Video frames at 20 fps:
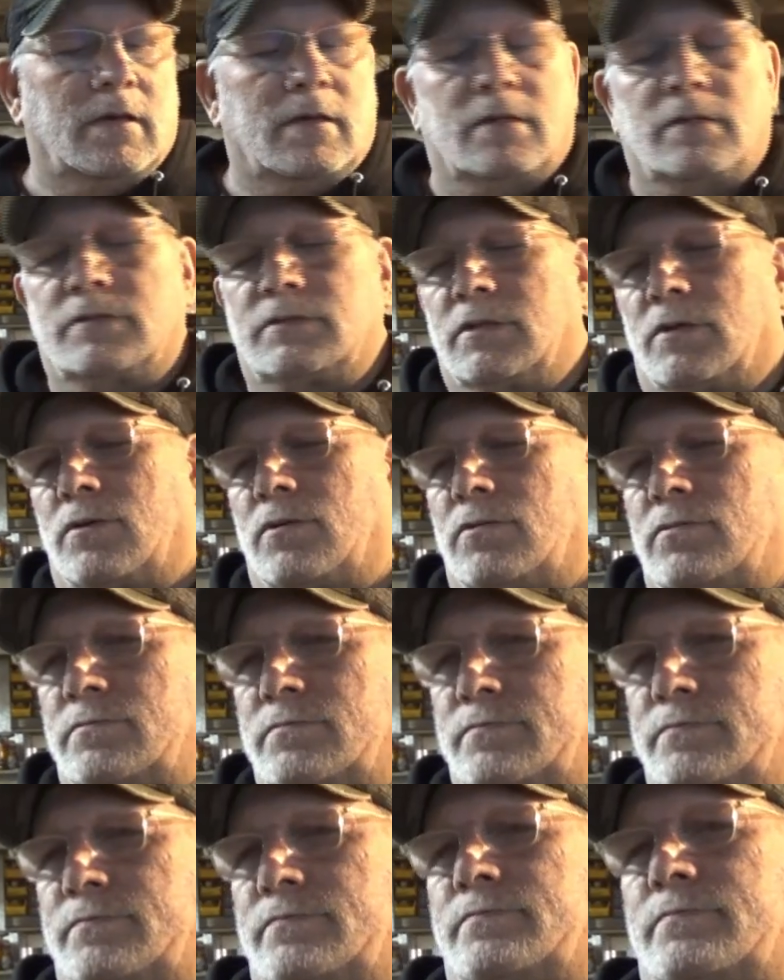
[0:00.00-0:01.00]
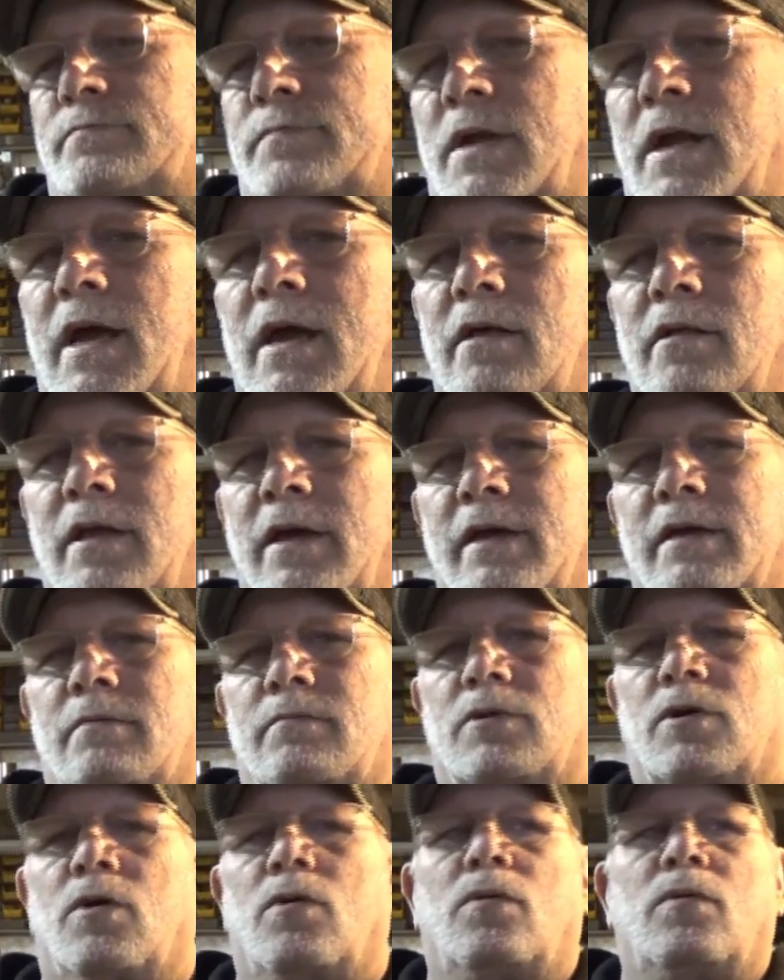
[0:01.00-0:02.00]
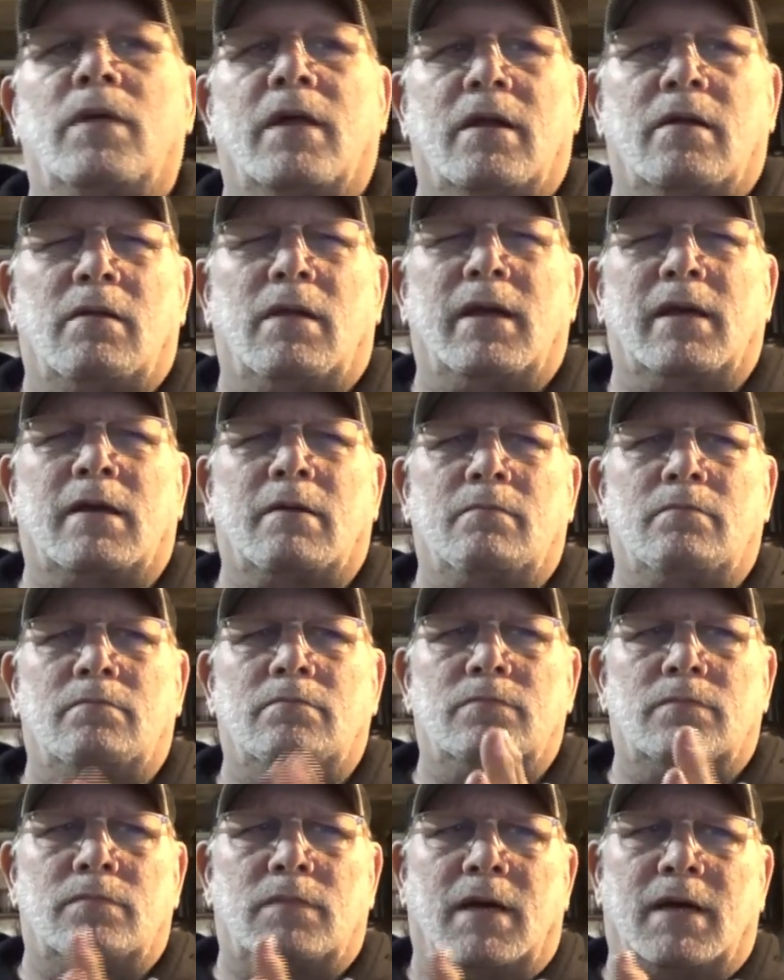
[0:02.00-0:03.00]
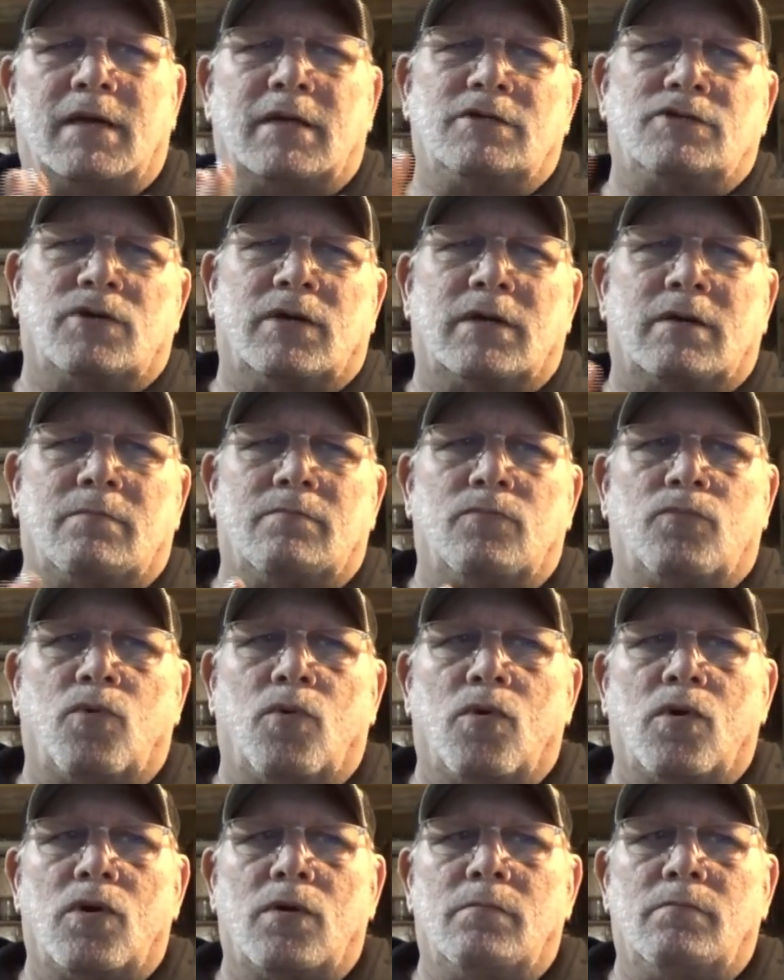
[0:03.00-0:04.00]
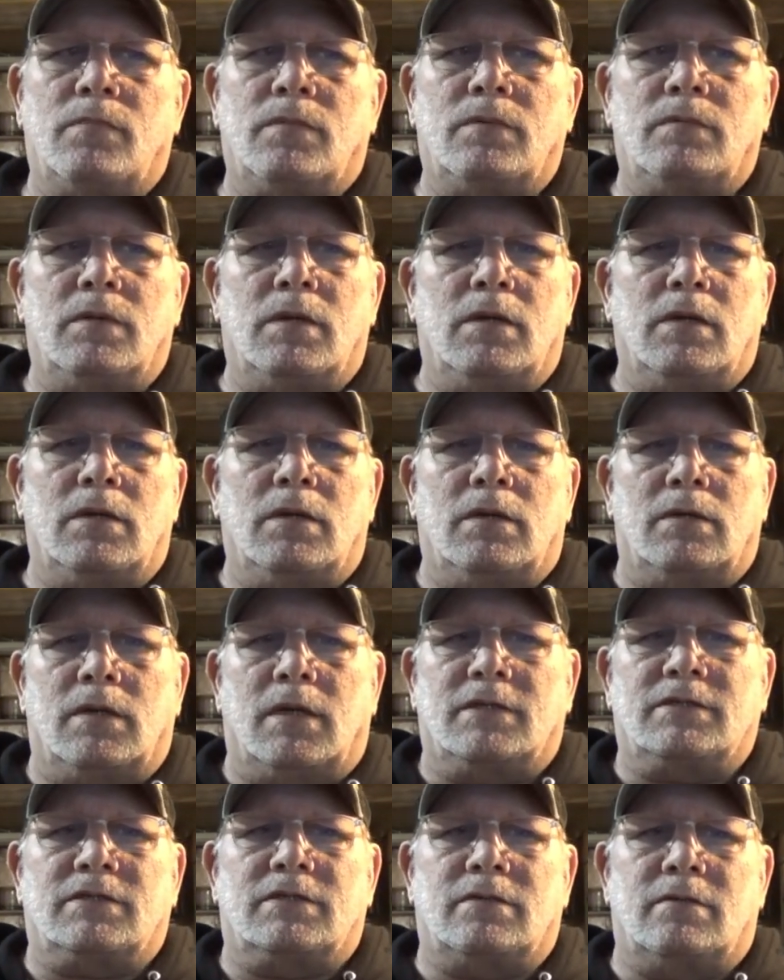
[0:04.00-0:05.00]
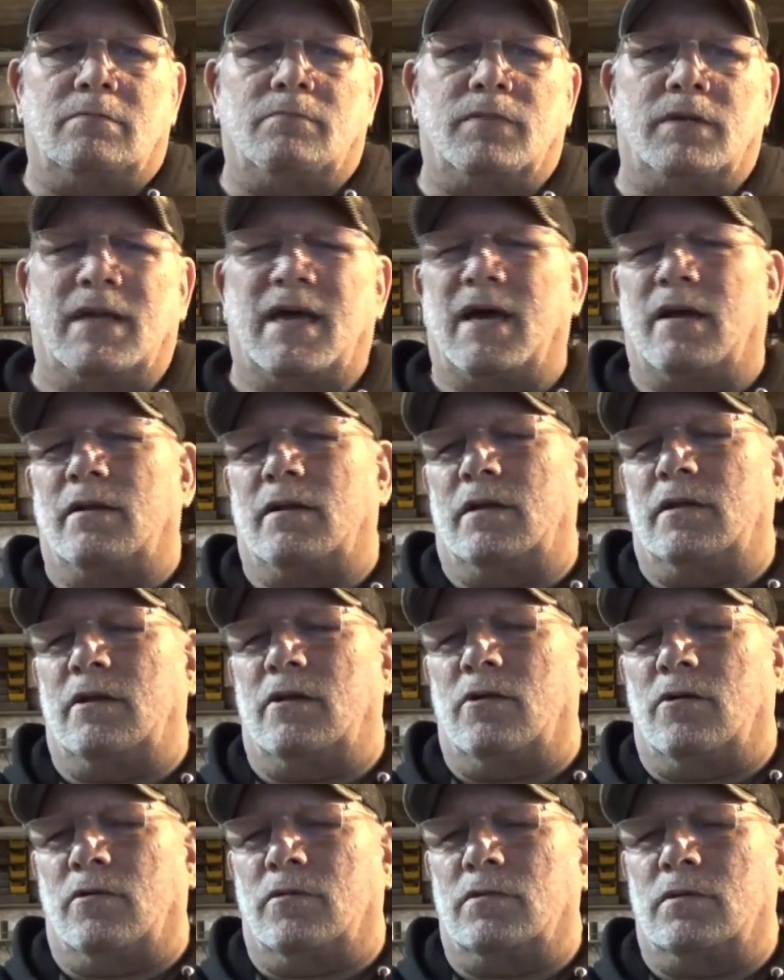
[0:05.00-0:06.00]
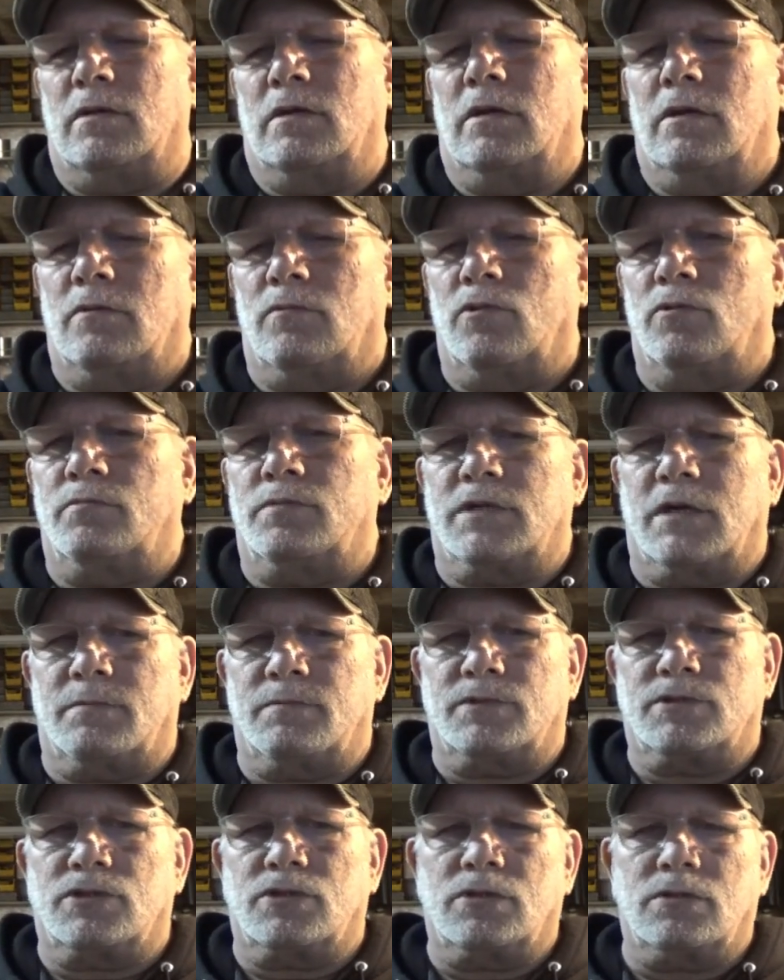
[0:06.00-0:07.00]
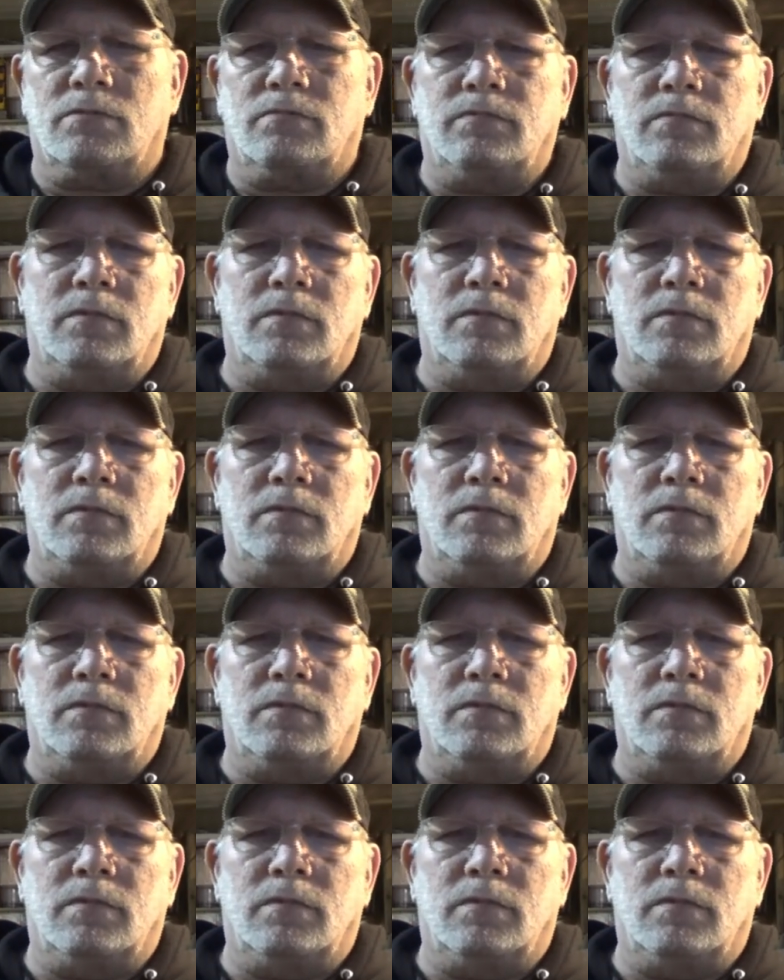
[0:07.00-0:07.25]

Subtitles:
so, but I like them cold. I don't like them, I can drink them warm, but not, room temperature.